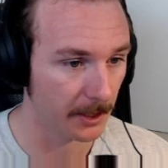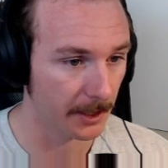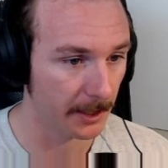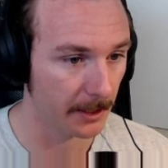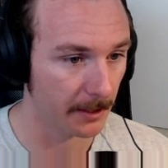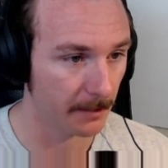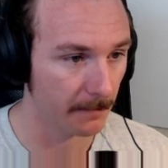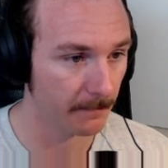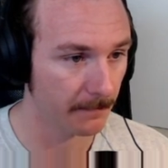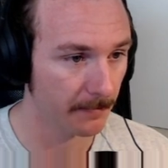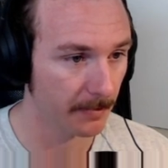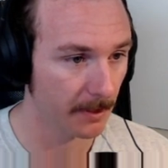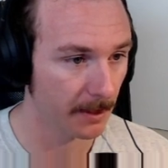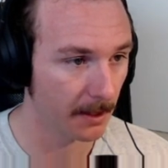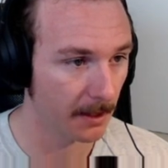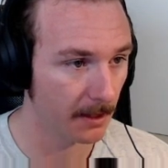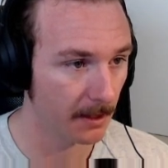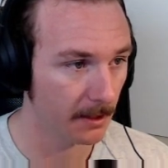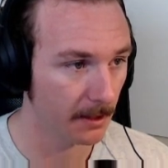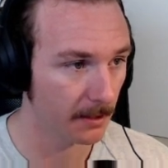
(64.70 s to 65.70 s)
here,
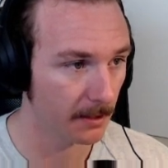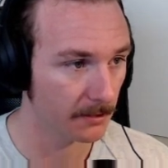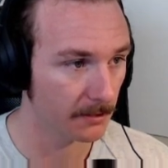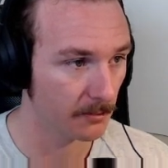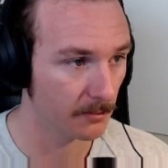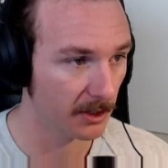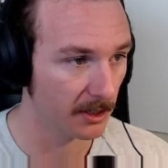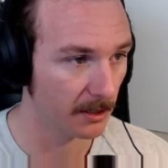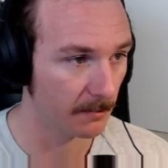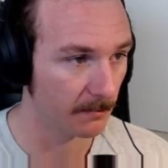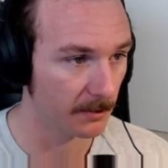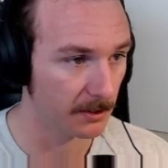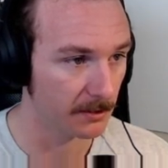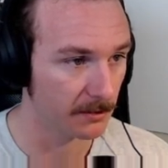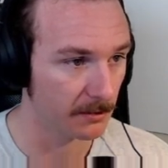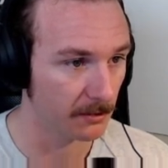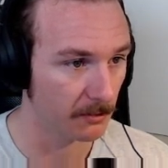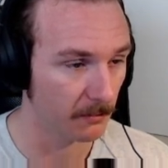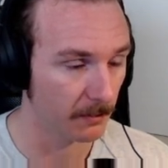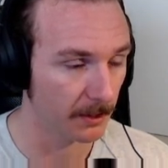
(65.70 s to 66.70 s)
this will bring up this
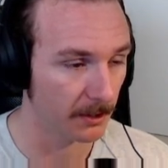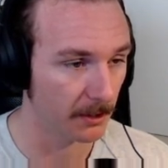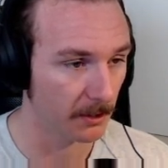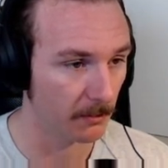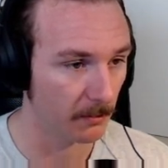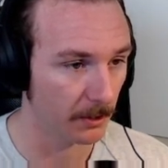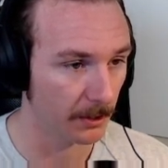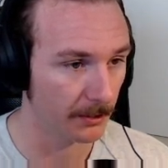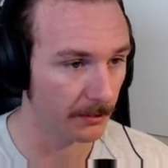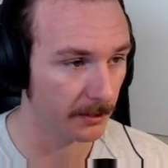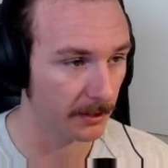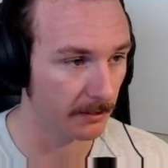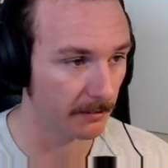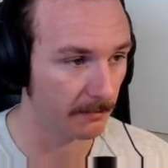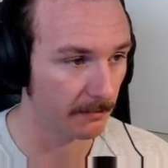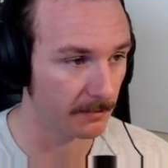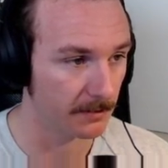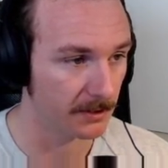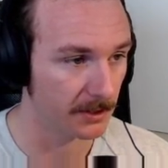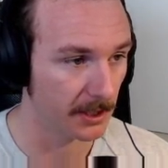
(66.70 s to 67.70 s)
new window where you
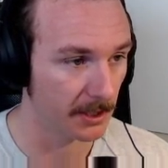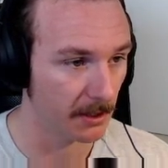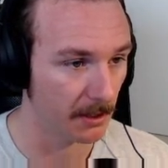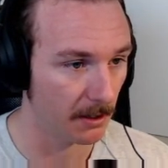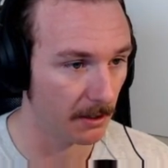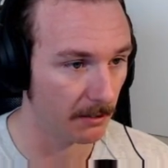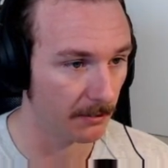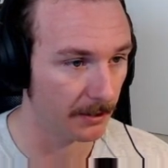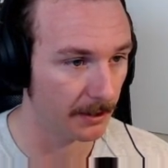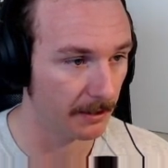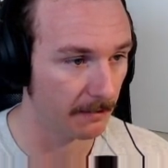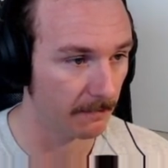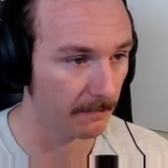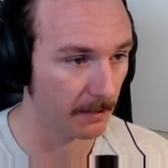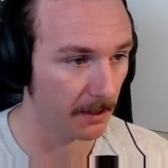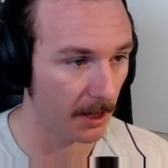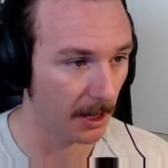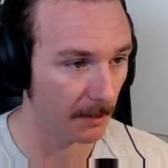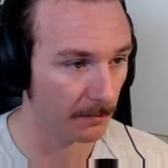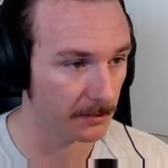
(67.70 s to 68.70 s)
can see all the
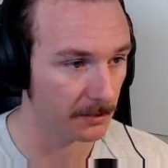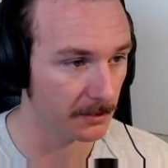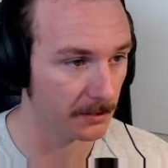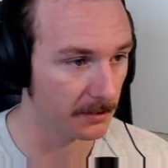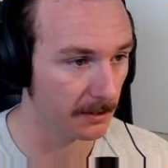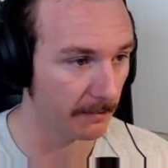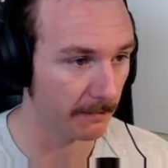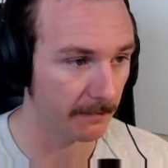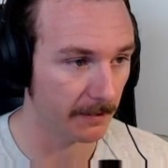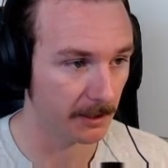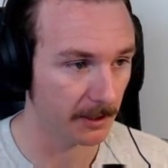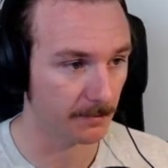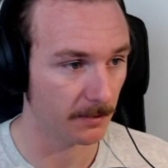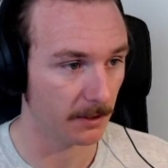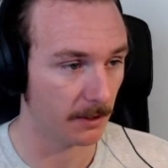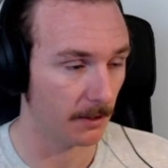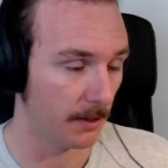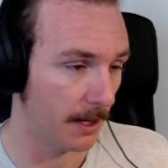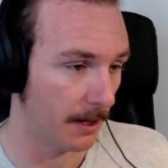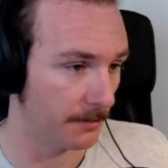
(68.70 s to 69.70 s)
different options that Facebook
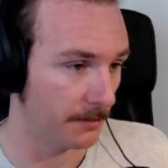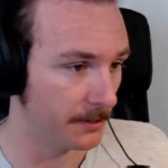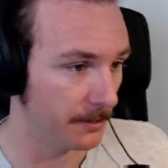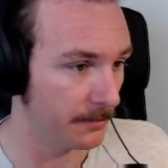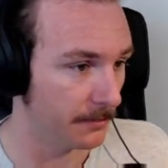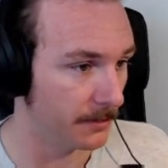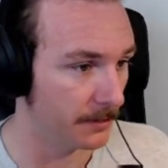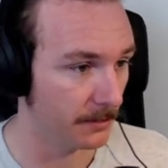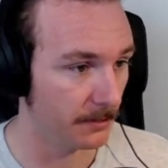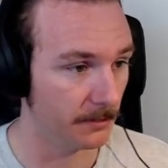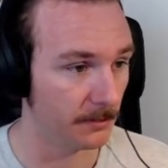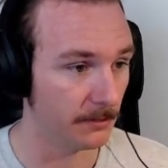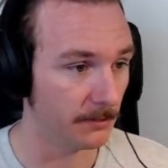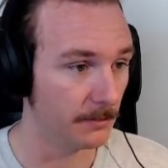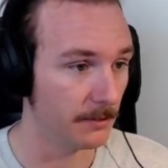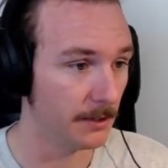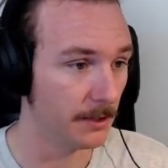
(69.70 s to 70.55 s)
allows you to